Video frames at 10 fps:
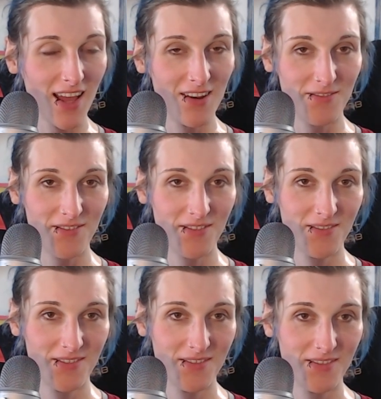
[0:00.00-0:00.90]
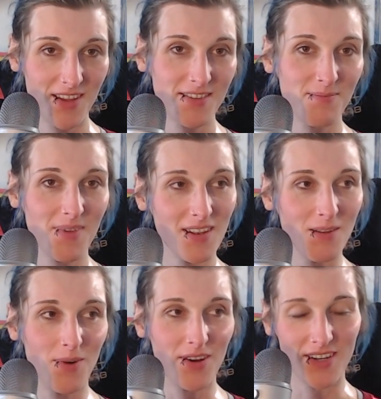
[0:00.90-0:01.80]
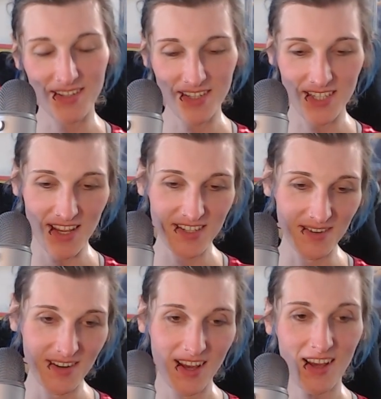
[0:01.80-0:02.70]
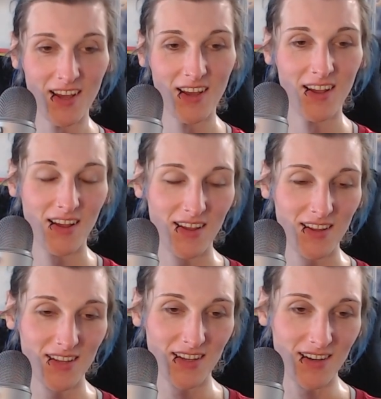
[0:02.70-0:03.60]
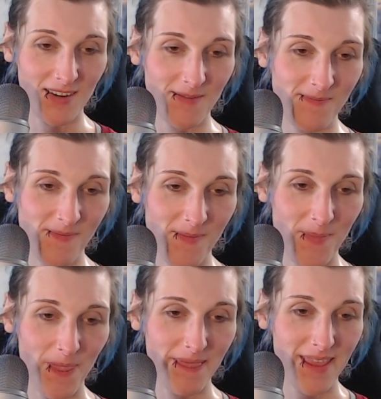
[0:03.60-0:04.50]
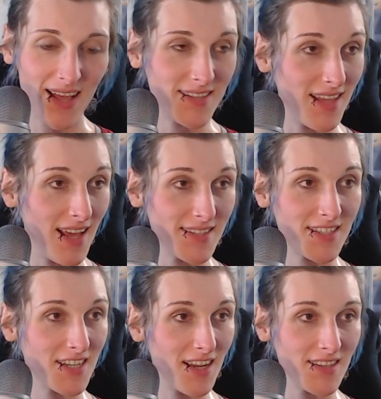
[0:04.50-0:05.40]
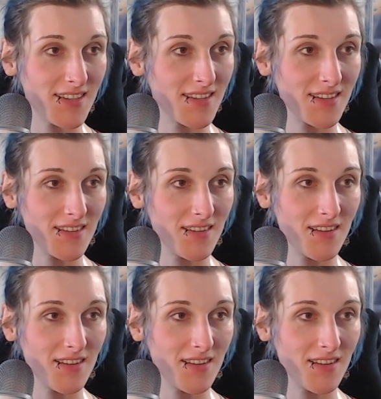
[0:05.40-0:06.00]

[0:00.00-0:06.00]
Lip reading: of, it's a little more than a suggestion, that's just,